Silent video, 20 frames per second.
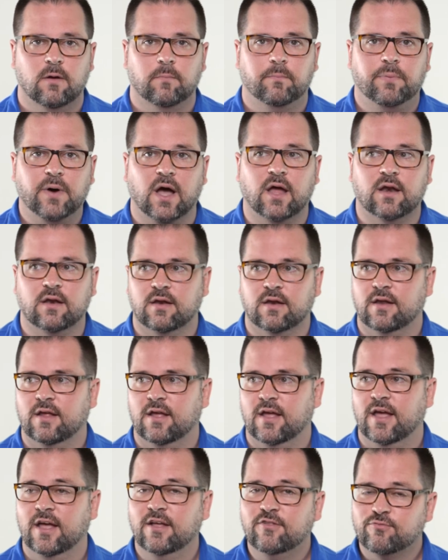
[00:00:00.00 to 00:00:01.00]
But
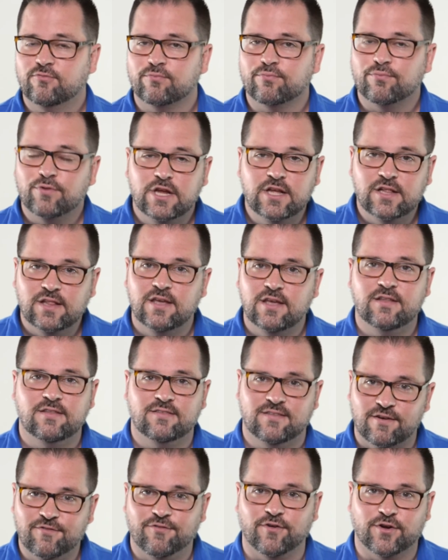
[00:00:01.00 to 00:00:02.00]
it's really
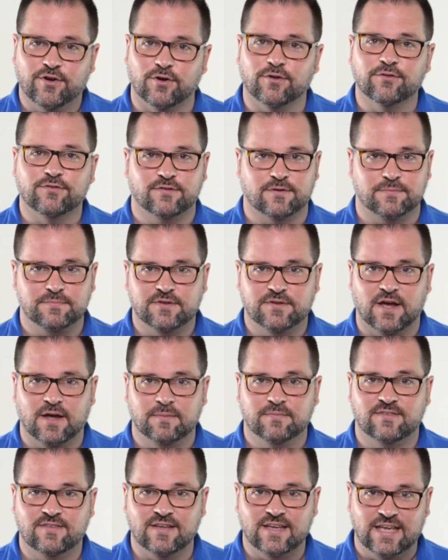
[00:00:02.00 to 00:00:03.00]
difficult
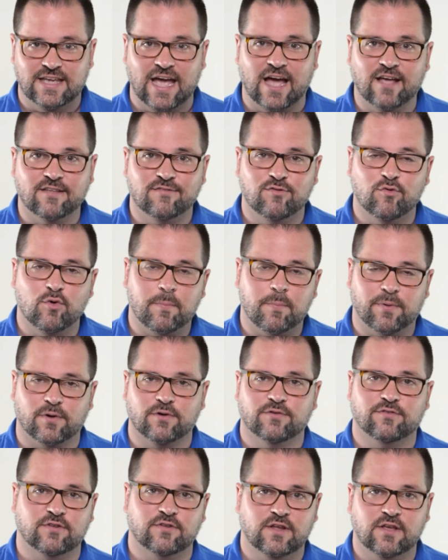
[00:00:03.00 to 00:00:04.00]
sometimes to guess who a
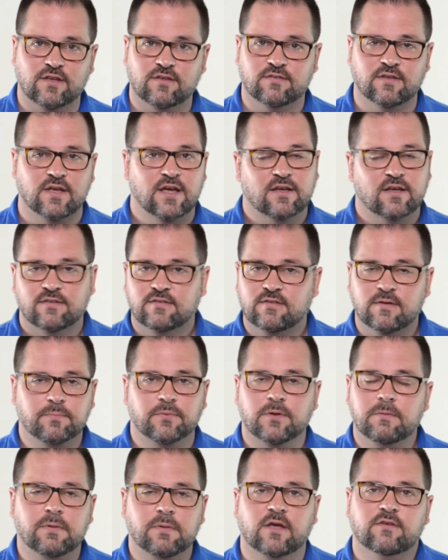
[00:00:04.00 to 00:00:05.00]
person is
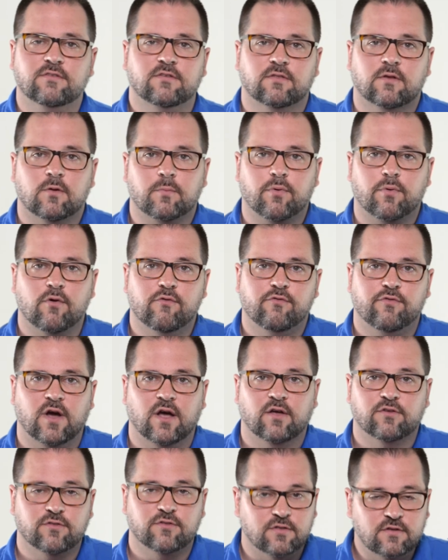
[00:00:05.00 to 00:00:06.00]
simply based on their
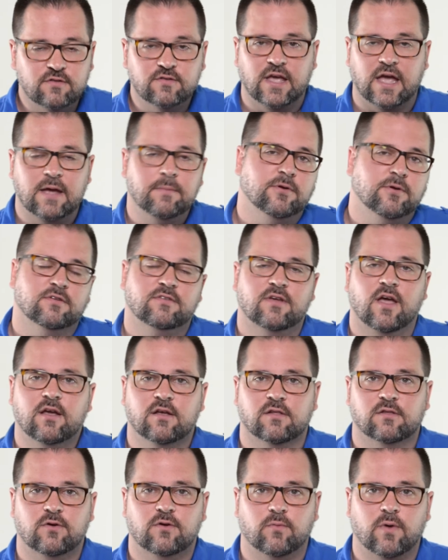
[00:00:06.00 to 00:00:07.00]
profile. So this game could take
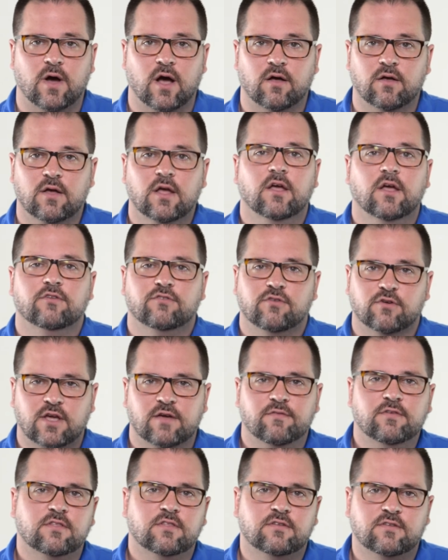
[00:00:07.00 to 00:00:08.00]
a little while. So
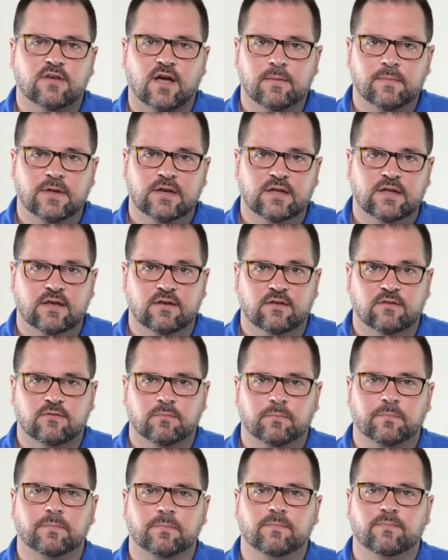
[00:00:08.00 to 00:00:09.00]
give it the time it needs.
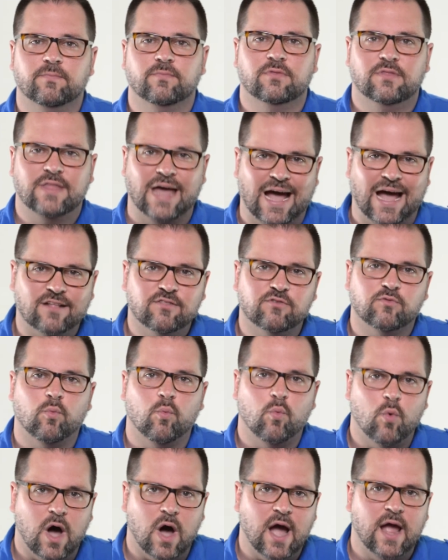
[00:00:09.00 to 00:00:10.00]
That's
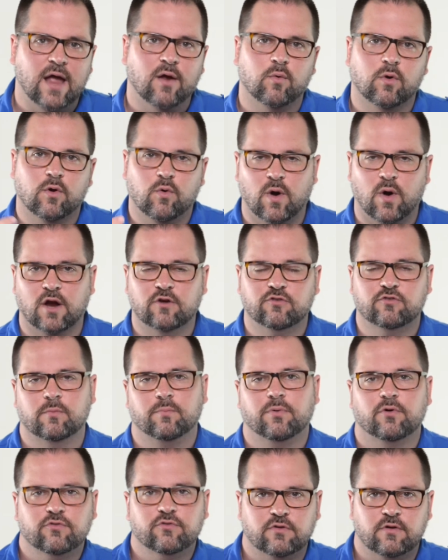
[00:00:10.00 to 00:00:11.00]
why it requires the
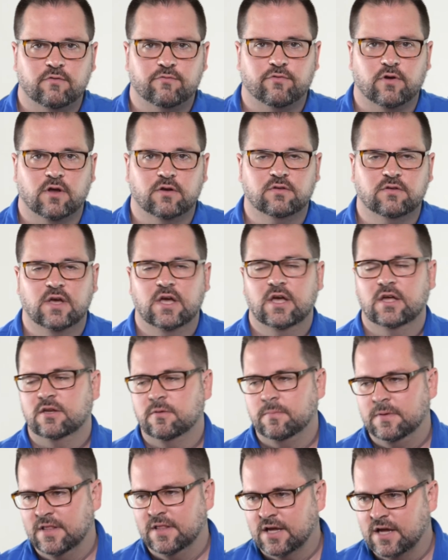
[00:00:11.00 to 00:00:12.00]
person up front to
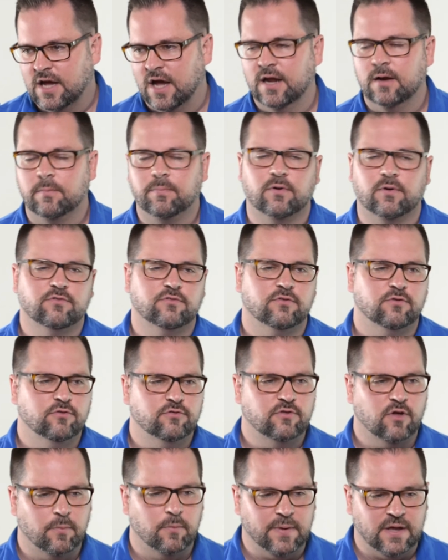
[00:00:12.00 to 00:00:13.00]
be the kind of person
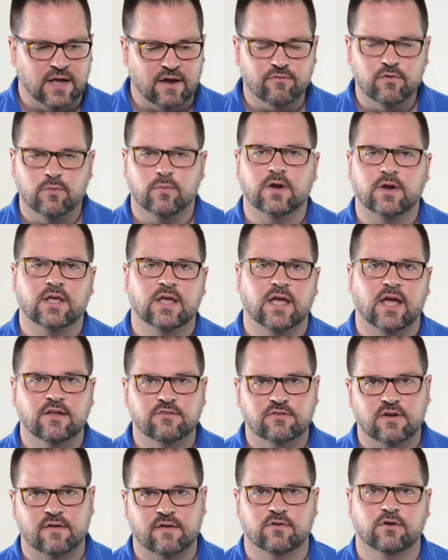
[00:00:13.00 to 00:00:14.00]
who's helping everyone engage
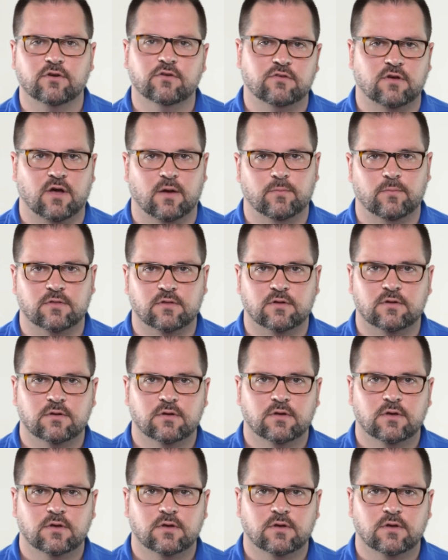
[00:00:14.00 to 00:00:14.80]
and have a good time with it.